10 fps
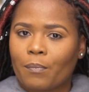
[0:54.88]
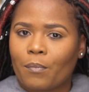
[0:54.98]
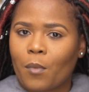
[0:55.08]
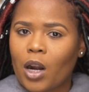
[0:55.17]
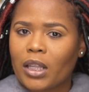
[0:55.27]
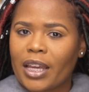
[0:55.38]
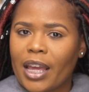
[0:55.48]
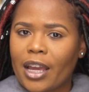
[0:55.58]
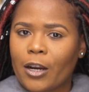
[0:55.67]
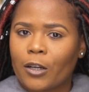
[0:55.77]

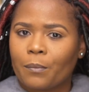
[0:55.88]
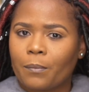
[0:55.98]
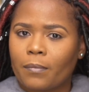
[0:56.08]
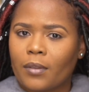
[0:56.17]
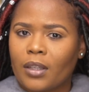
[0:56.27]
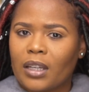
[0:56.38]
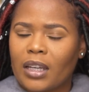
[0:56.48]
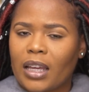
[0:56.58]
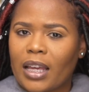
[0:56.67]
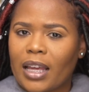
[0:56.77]
Marley hair.
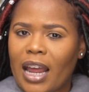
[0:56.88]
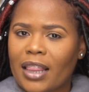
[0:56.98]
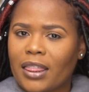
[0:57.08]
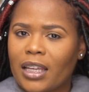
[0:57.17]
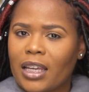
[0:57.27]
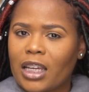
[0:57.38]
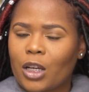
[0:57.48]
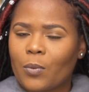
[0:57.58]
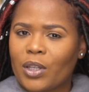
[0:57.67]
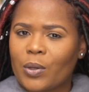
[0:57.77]
And I
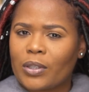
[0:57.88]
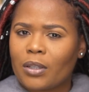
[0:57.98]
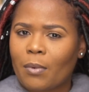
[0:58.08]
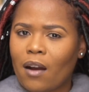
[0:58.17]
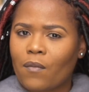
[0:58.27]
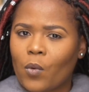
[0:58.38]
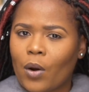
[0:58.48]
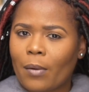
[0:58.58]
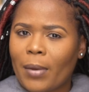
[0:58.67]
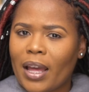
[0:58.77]
think we used about
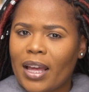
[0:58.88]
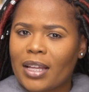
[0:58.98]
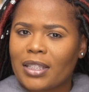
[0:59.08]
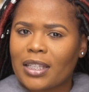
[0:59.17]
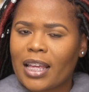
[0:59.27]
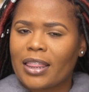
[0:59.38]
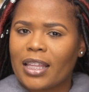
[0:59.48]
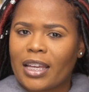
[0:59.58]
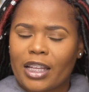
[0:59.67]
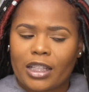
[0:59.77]
4 pats and
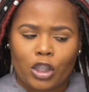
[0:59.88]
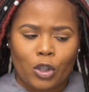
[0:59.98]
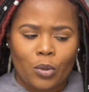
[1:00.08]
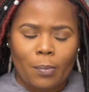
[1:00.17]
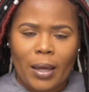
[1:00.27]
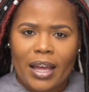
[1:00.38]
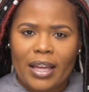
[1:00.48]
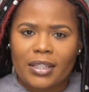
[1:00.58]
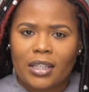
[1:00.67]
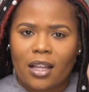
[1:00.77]
then 2
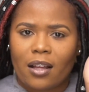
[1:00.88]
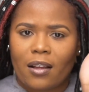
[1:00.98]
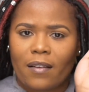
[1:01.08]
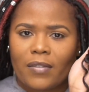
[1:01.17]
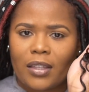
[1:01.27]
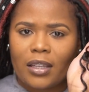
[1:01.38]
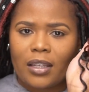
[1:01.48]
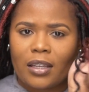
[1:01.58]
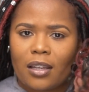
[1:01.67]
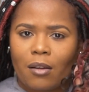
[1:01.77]
pats of
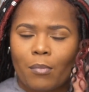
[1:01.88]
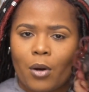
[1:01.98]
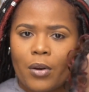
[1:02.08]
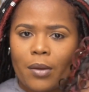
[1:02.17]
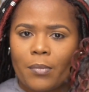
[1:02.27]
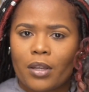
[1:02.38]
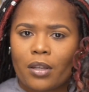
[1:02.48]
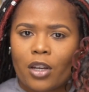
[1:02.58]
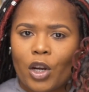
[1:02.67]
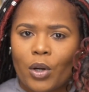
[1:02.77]
the
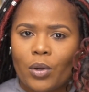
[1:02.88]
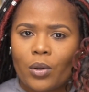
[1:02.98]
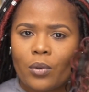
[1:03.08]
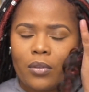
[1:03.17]
Bohemian Curl,